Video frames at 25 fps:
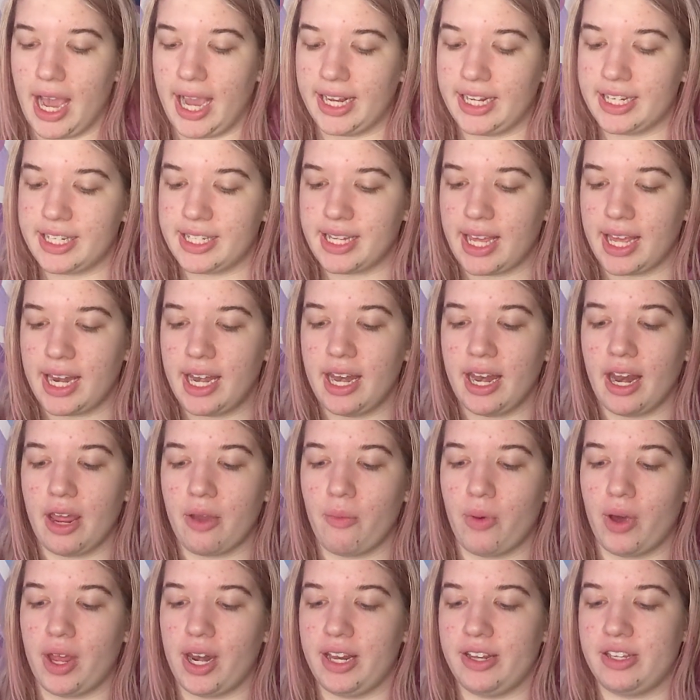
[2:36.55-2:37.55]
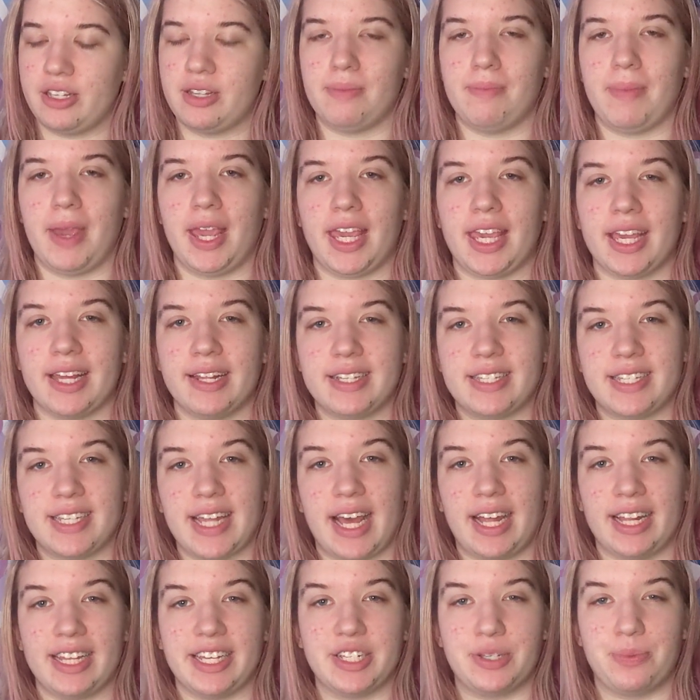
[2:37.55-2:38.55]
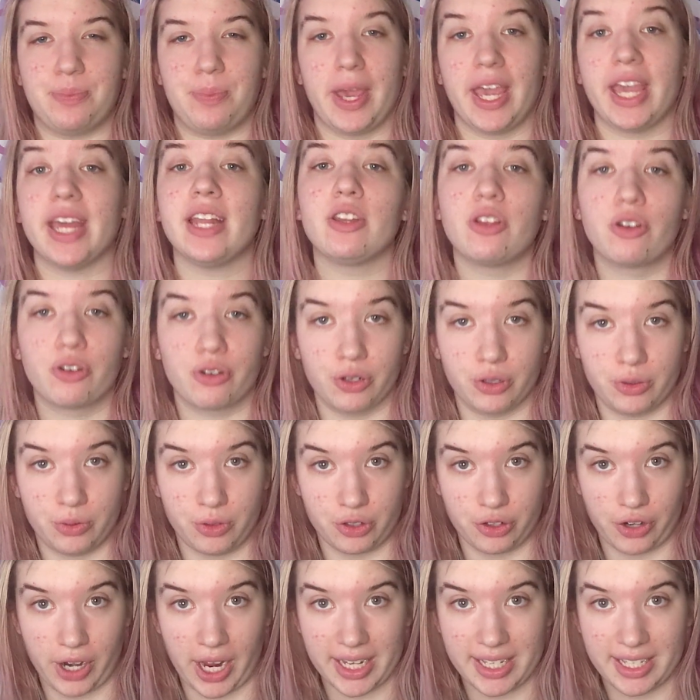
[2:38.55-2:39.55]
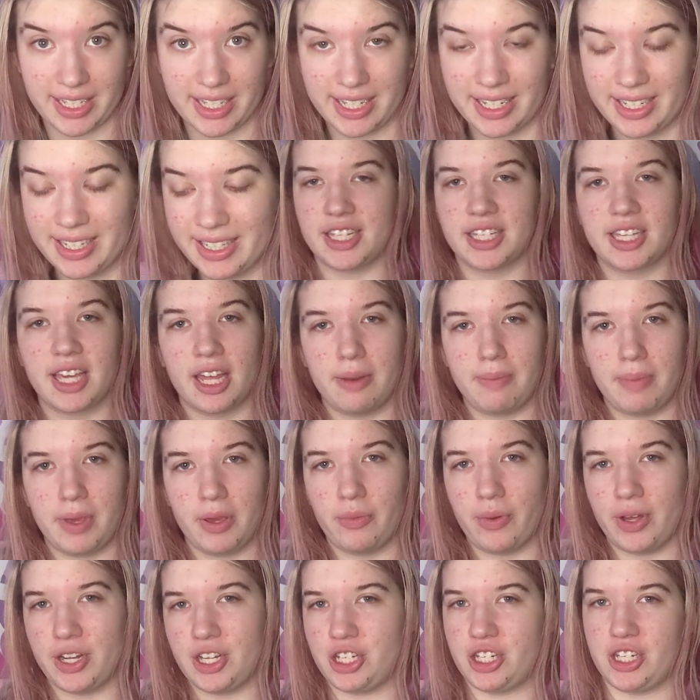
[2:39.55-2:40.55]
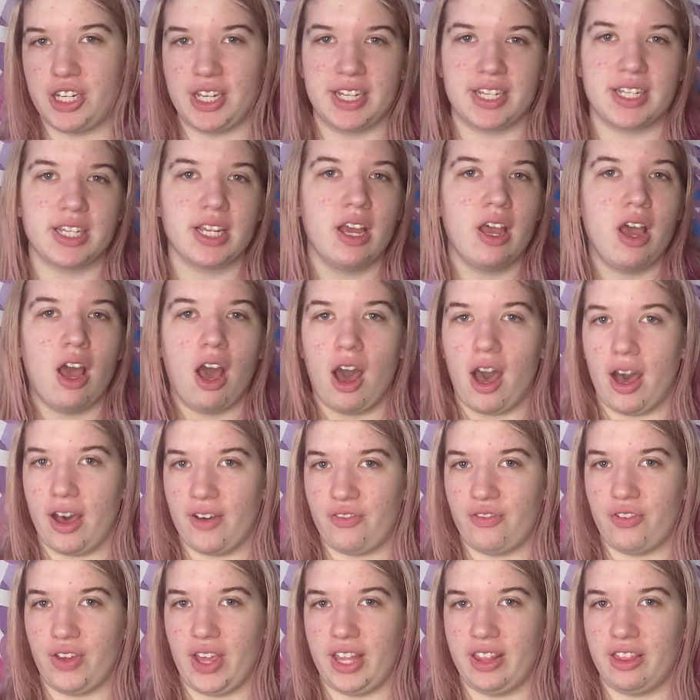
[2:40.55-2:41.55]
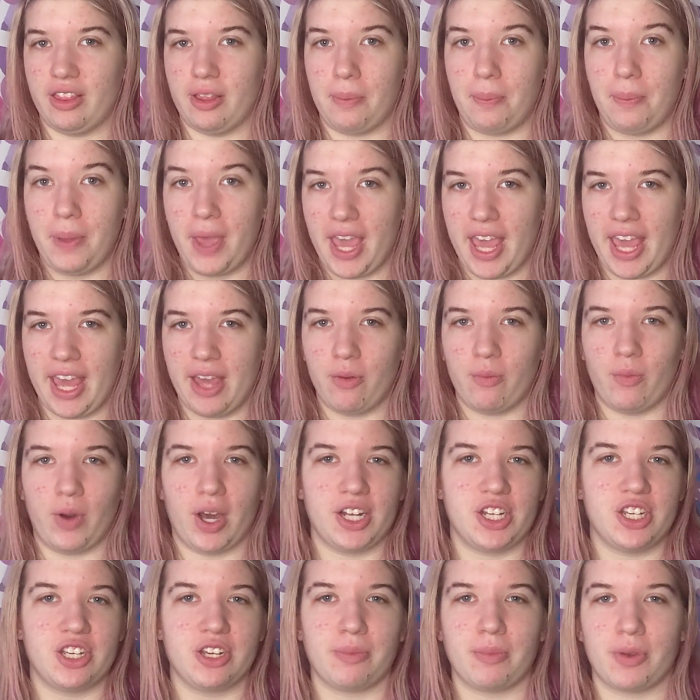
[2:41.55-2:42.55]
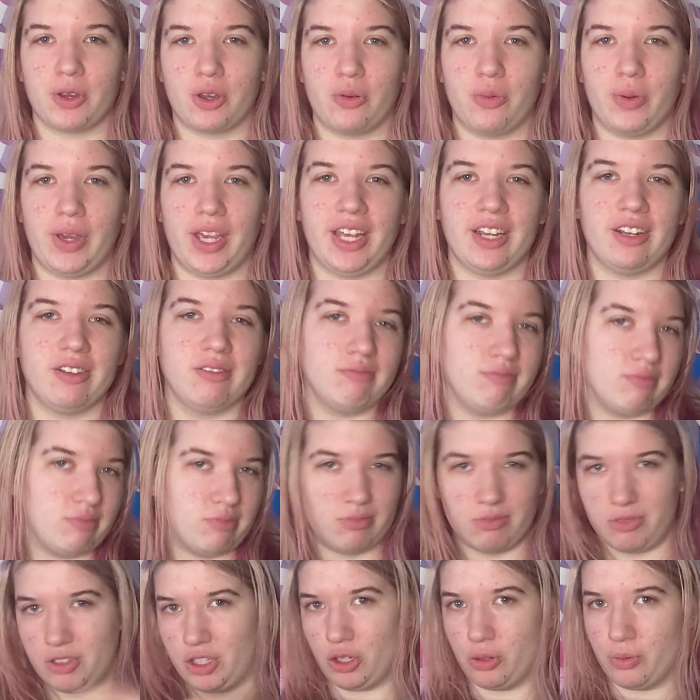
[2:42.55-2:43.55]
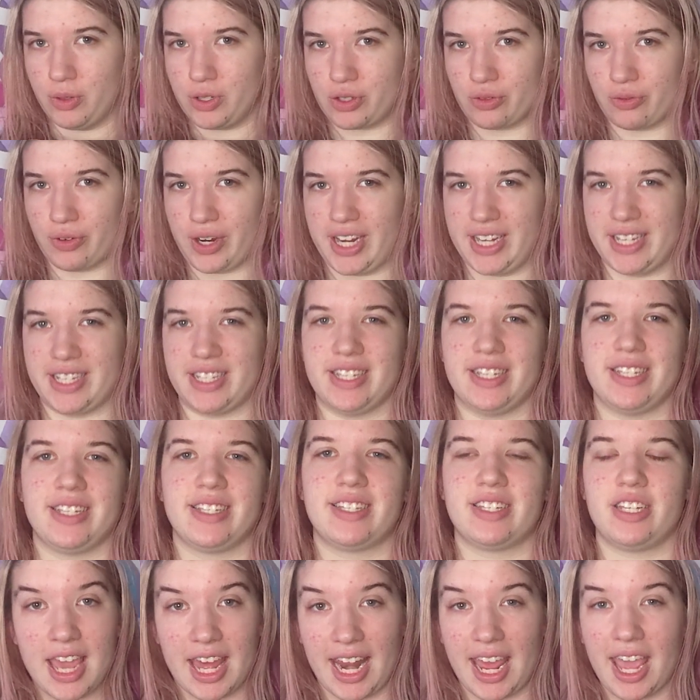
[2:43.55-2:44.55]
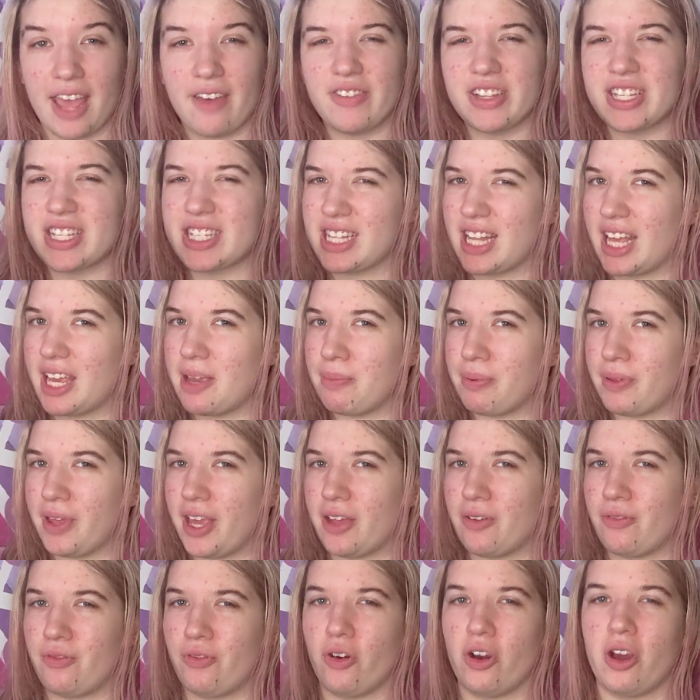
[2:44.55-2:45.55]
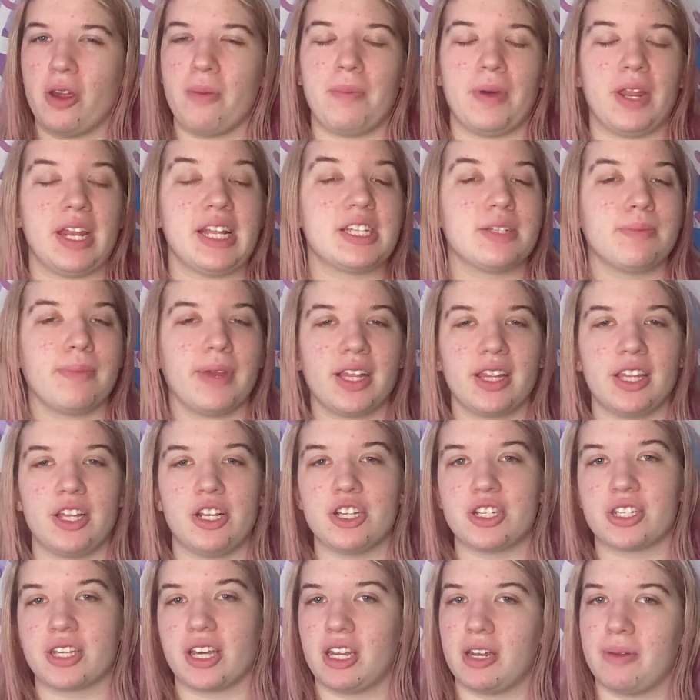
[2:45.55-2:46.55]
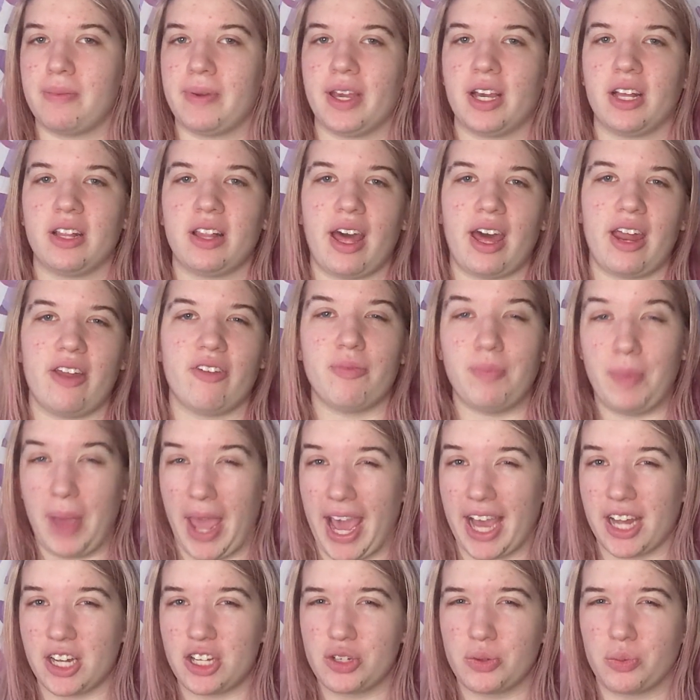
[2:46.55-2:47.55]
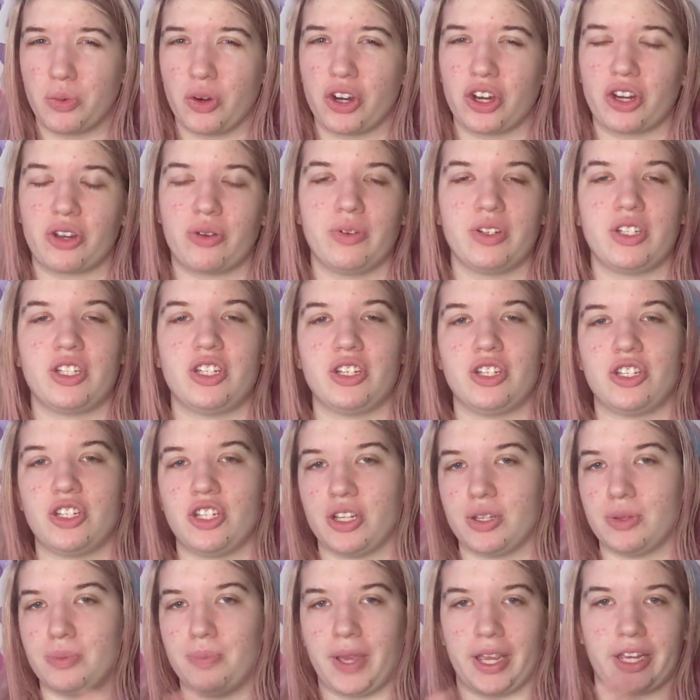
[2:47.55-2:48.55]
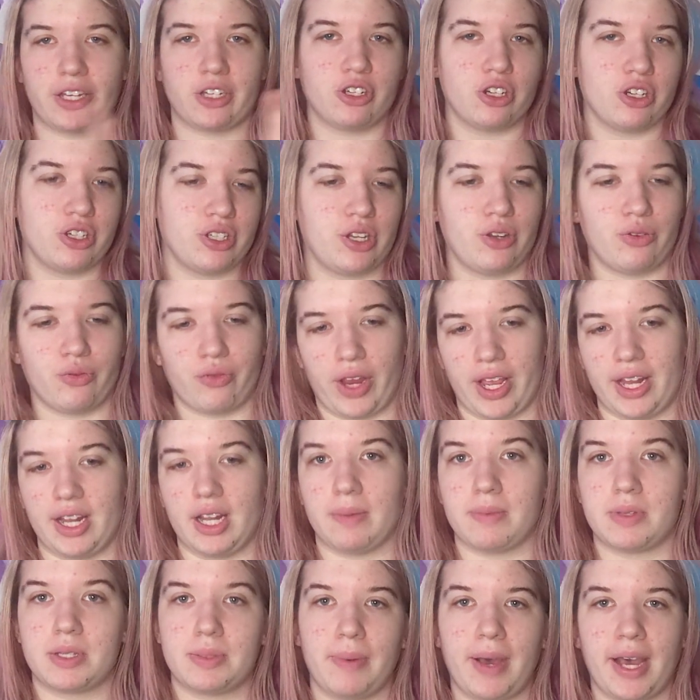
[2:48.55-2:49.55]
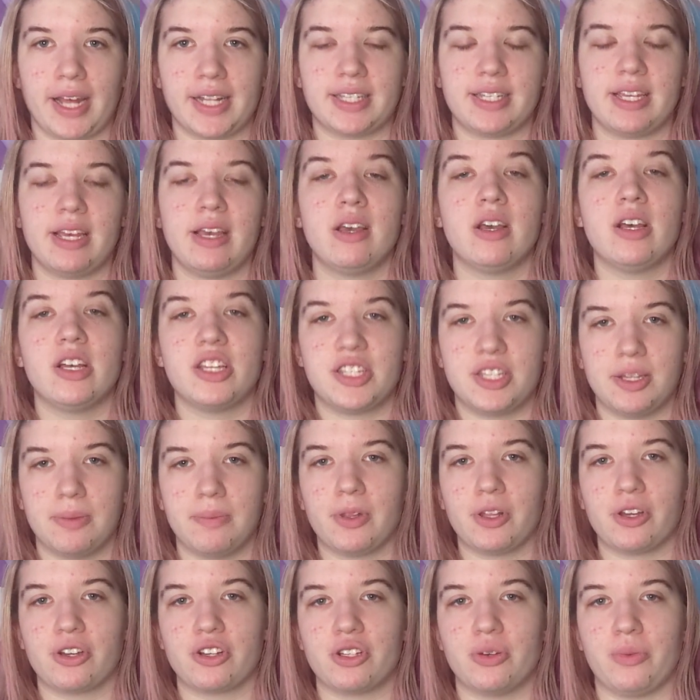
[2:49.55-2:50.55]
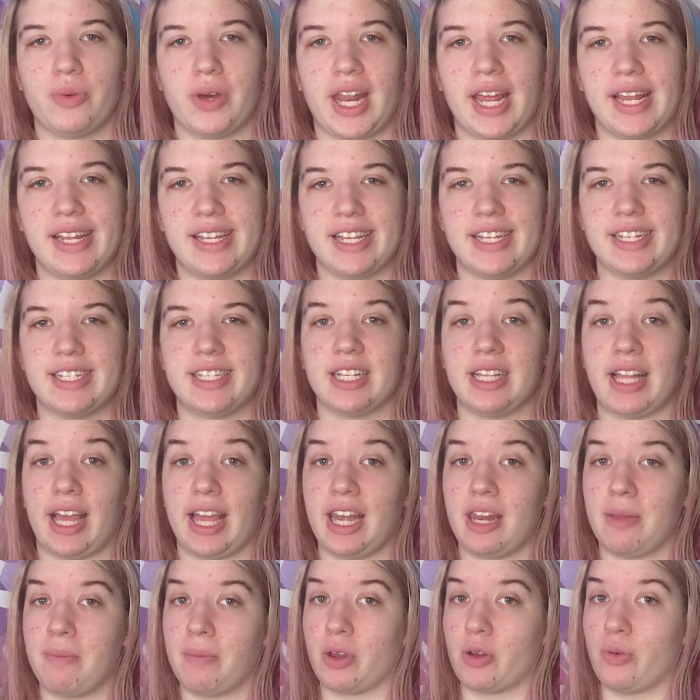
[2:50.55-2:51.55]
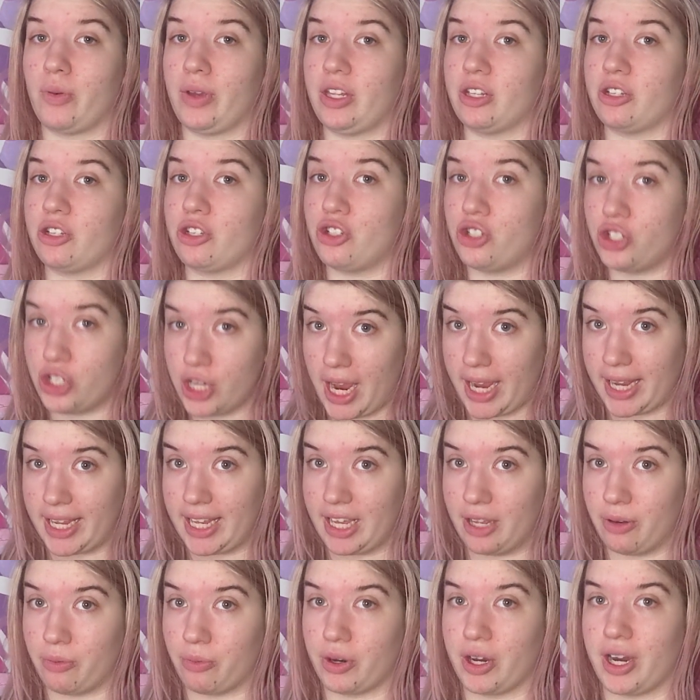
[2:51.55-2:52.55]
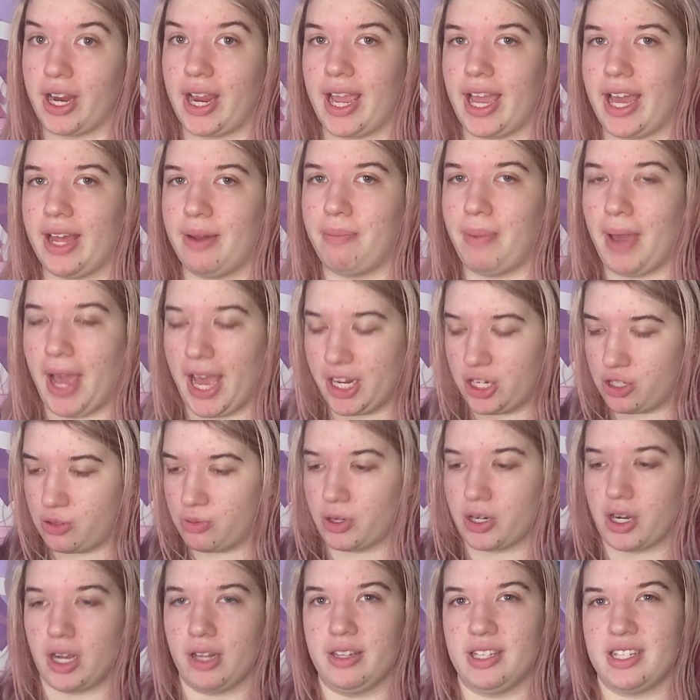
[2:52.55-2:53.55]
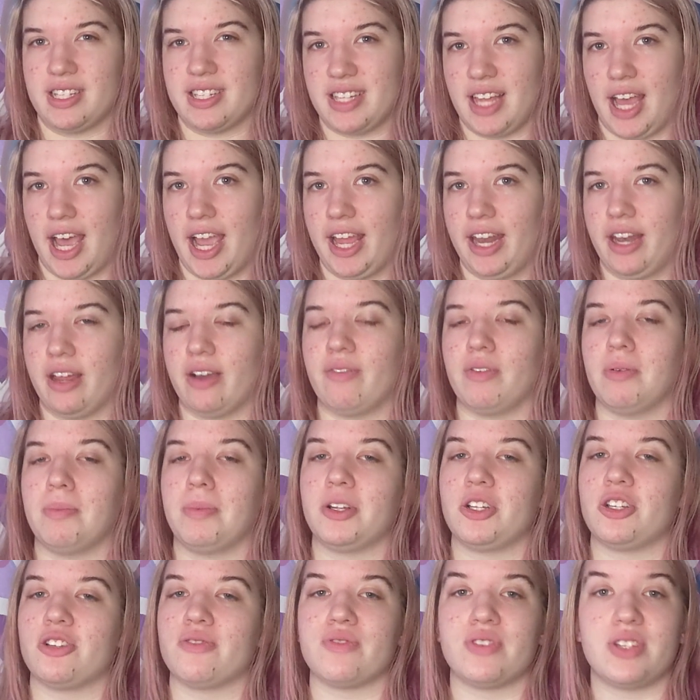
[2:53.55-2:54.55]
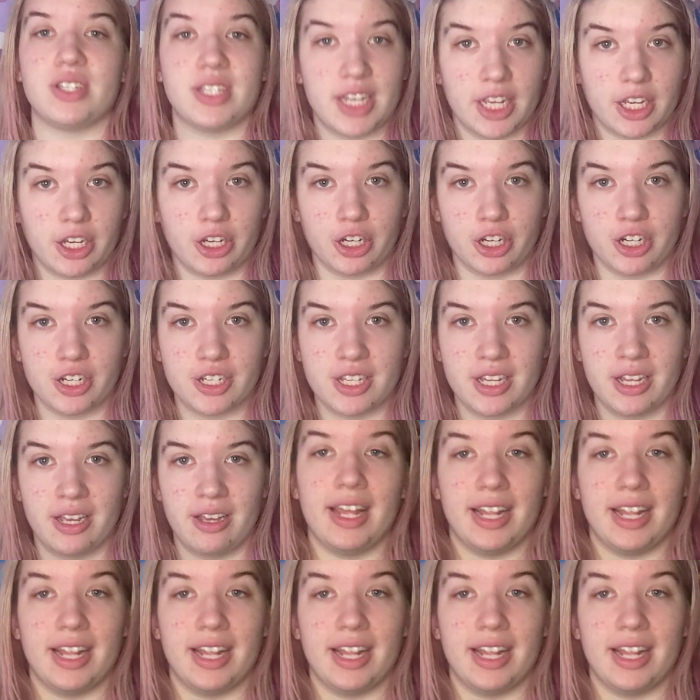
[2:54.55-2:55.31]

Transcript: I decided I wanted to make it Sally's pit crew dress. It's gonna be when she's off in the pit watching McQueen do his races. And I have a slight plan for it, but it's mainly just going to be a lot of patchwork, which is just pictures in random spots, similar to what I did to Lightning McQueen's jacket, where I had patchwork on the side of a bunch of stickers.